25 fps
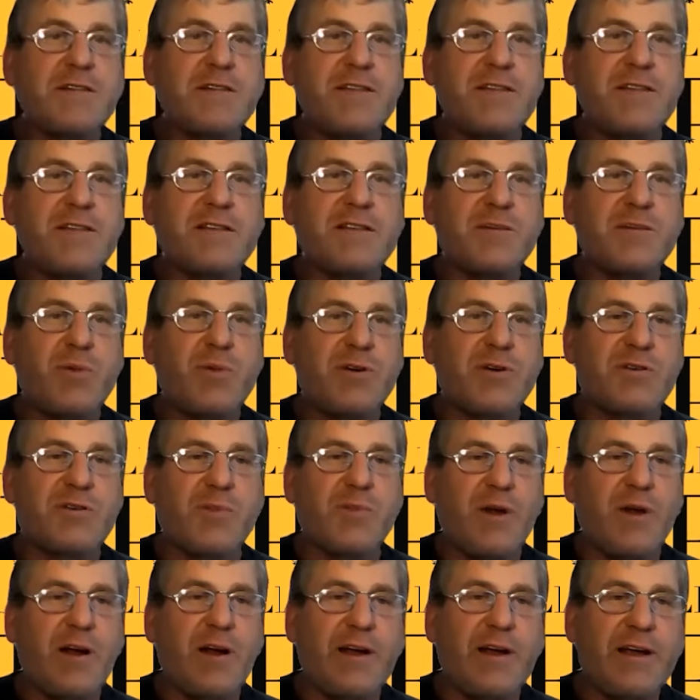that's a
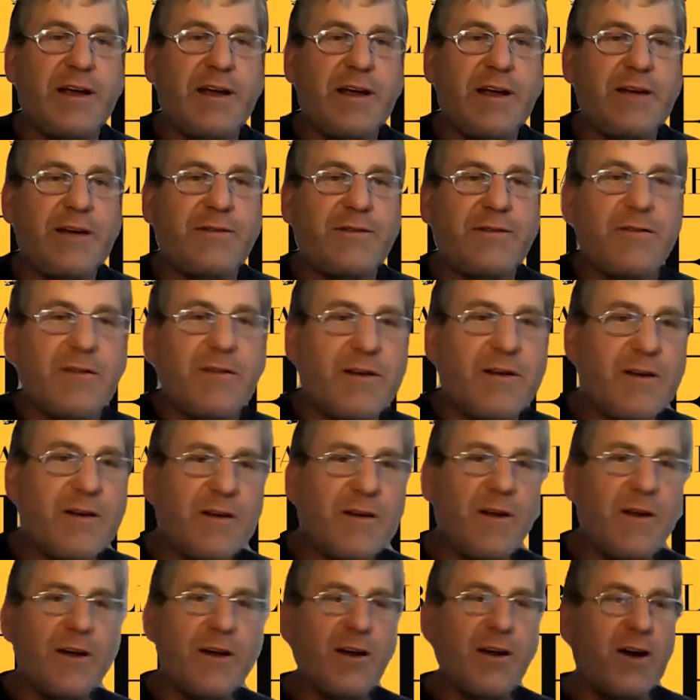possibility. If
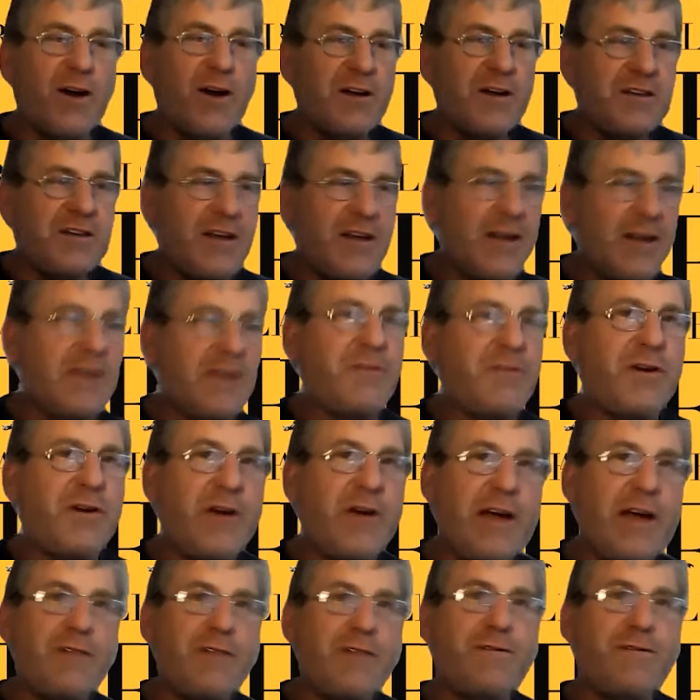like ideally, if you
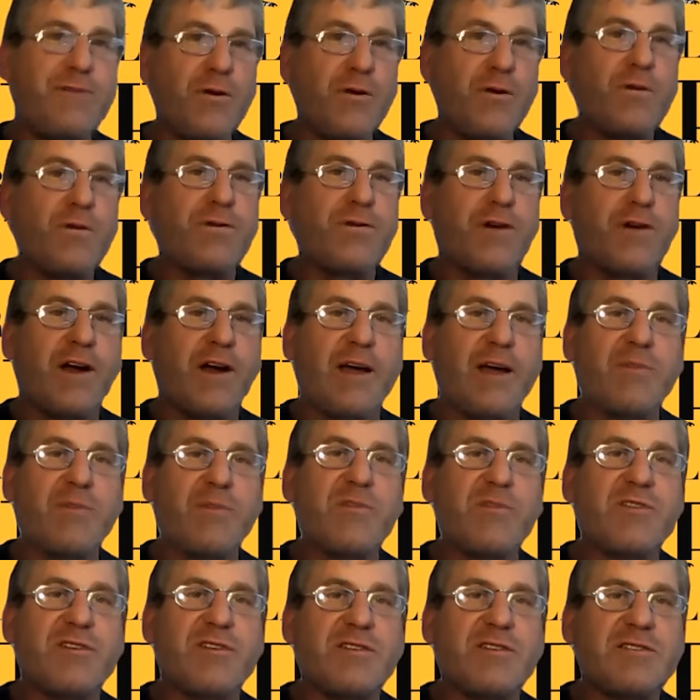had full
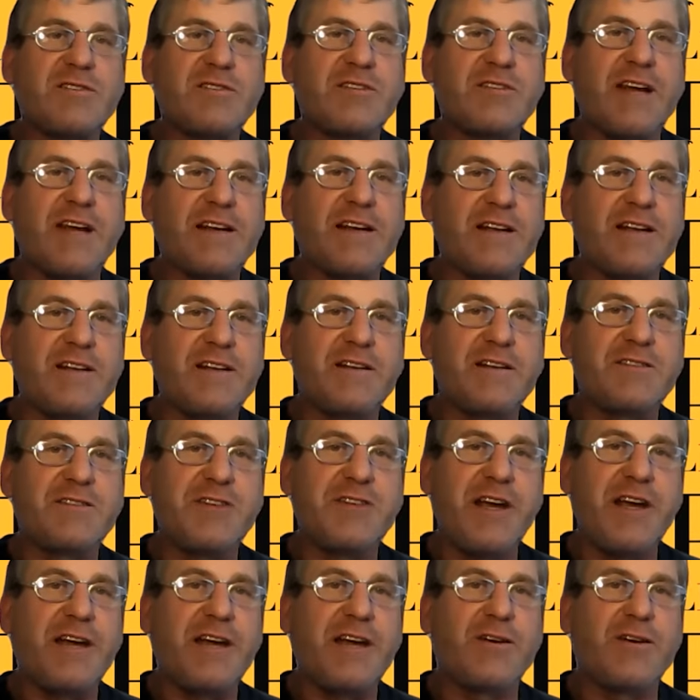frames stacked in the
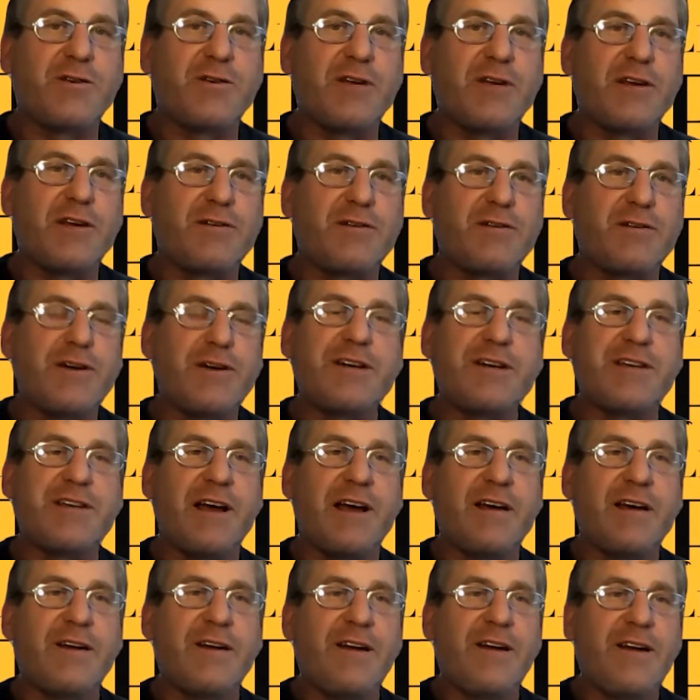shed or in the
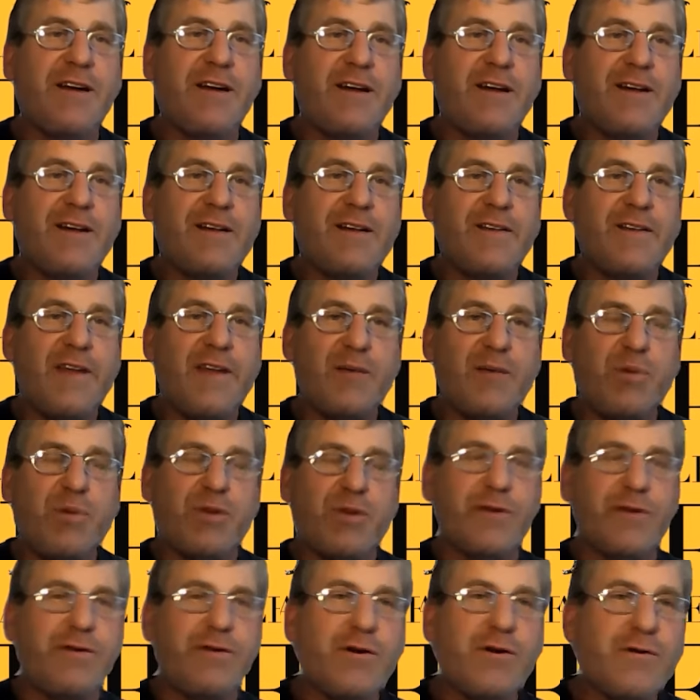freezer, then
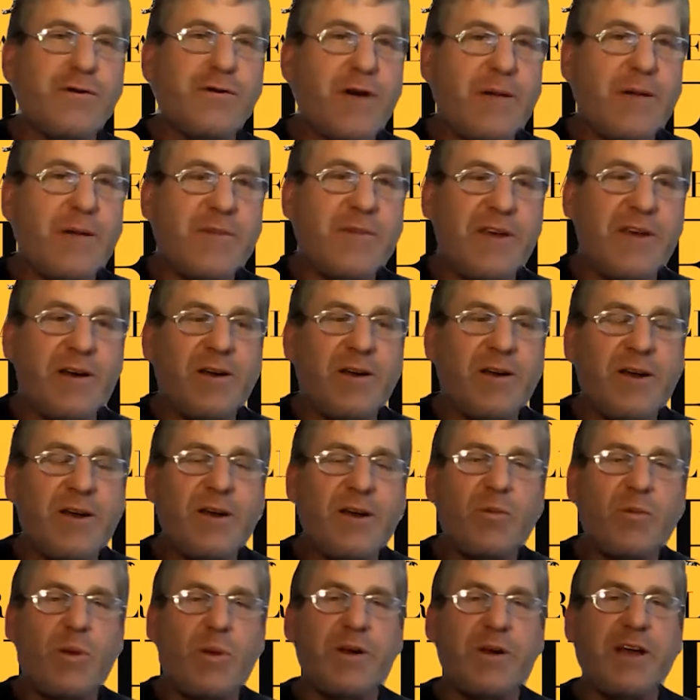put the full frames in.
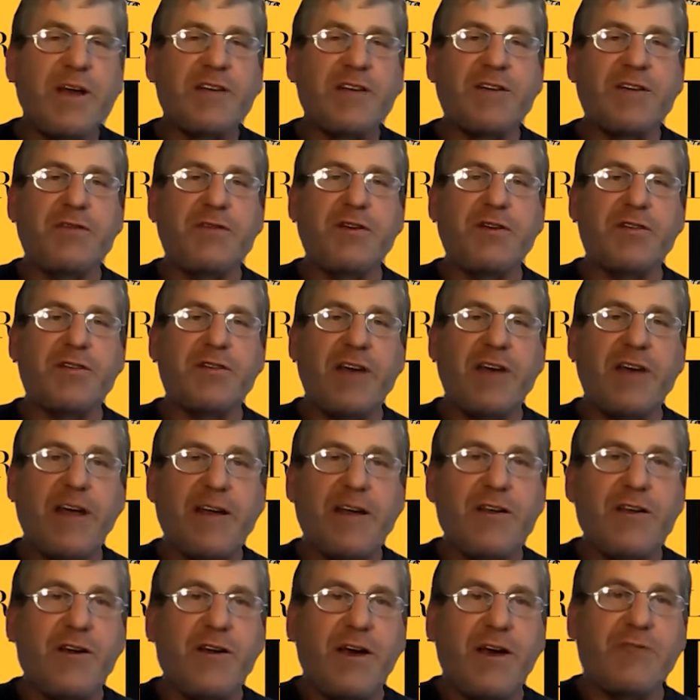But yes, if you're
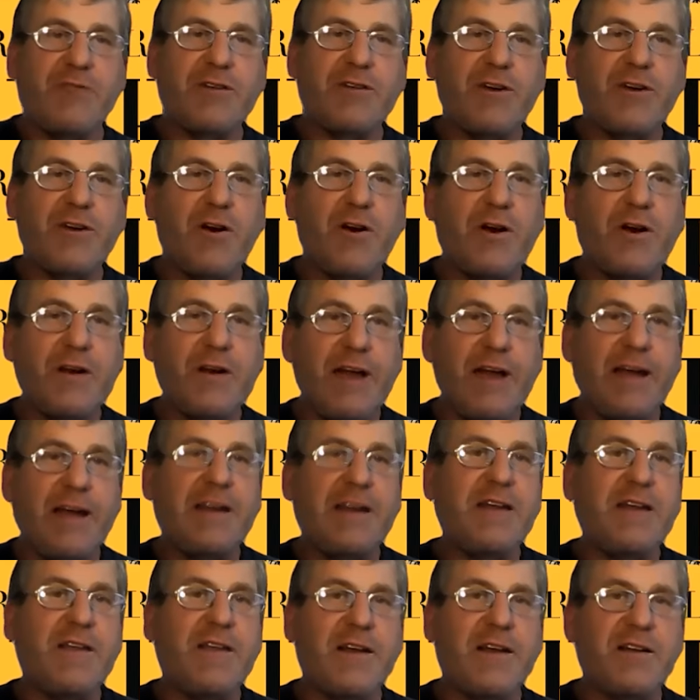saying you haven't got
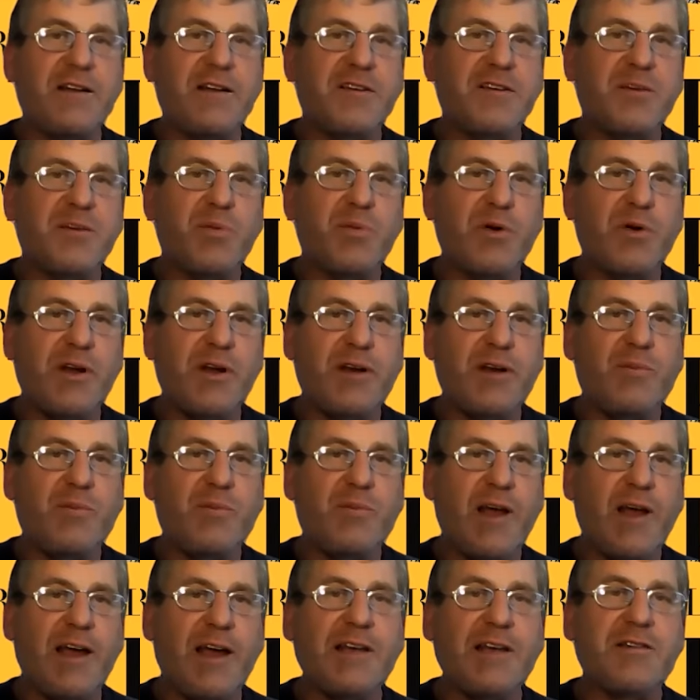anything to put in
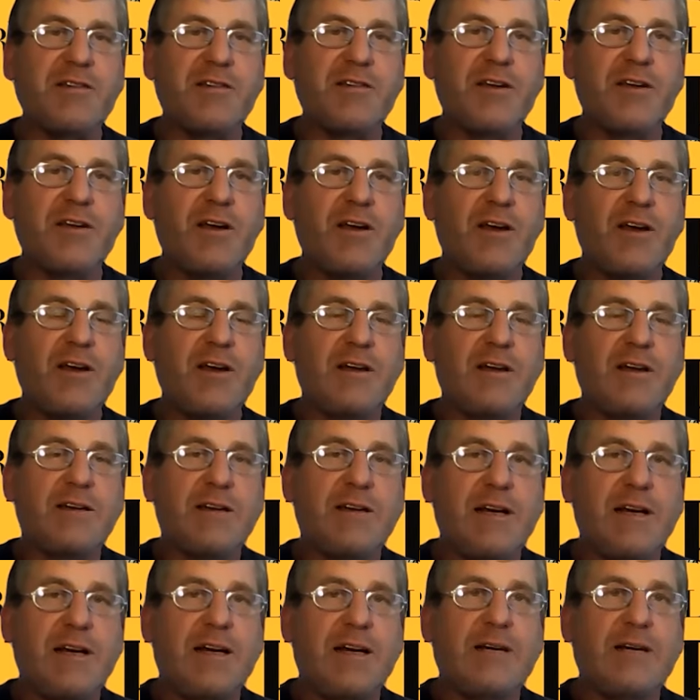place,
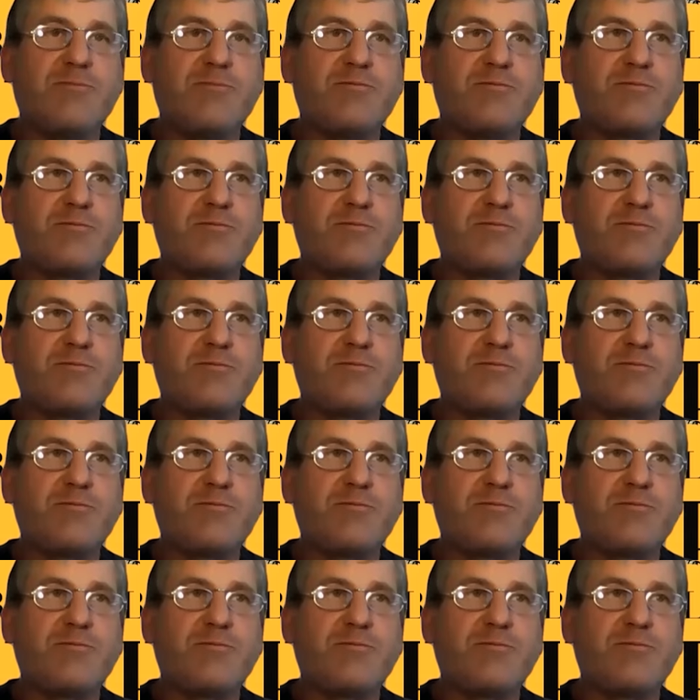um,